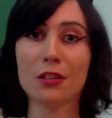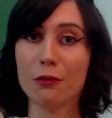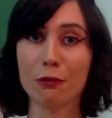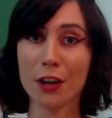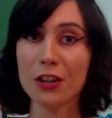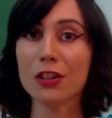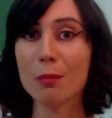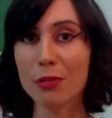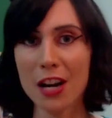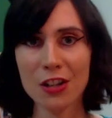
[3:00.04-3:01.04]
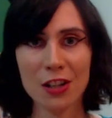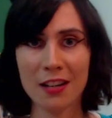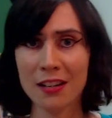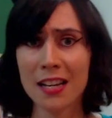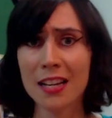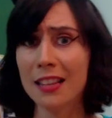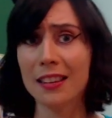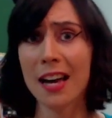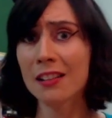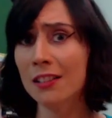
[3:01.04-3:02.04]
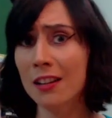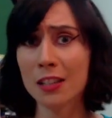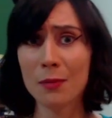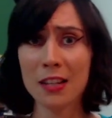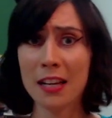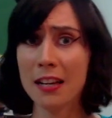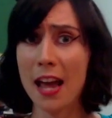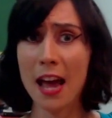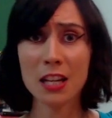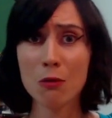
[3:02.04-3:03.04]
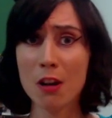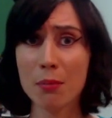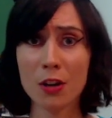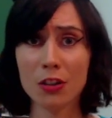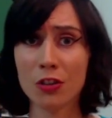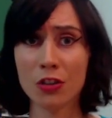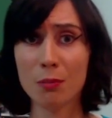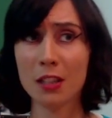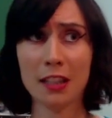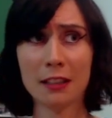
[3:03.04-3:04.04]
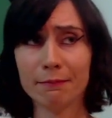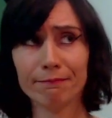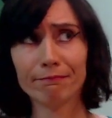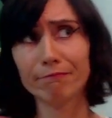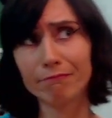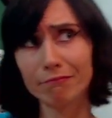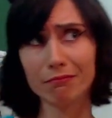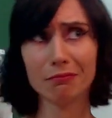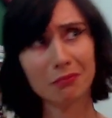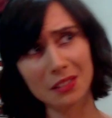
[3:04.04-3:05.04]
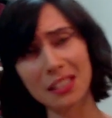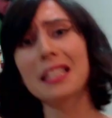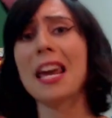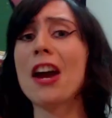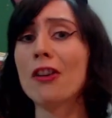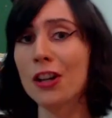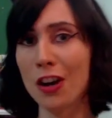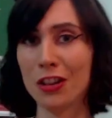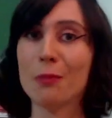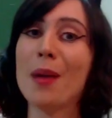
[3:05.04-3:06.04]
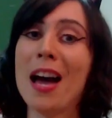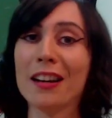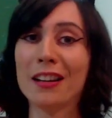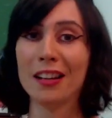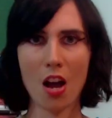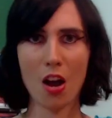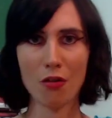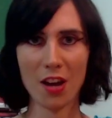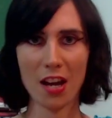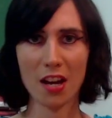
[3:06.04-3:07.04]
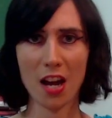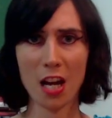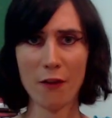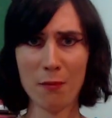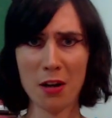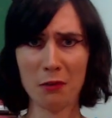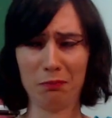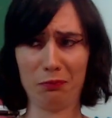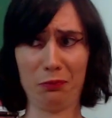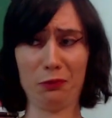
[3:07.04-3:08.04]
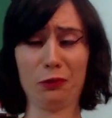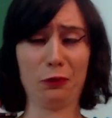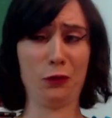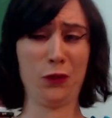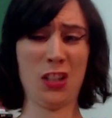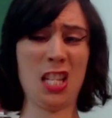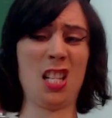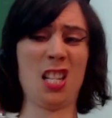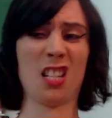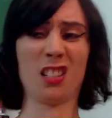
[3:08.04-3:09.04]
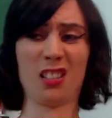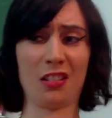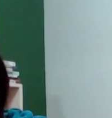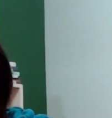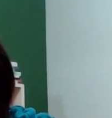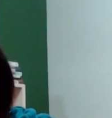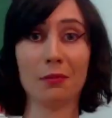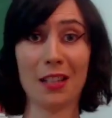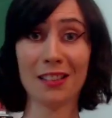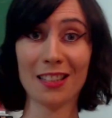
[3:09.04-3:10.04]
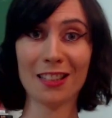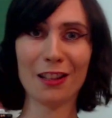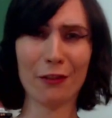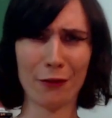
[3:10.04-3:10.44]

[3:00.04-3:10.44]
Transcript: of racial oppression, and that's not something that any one person should be like carrying on their back. Okay, enough about feelings. Let's get to the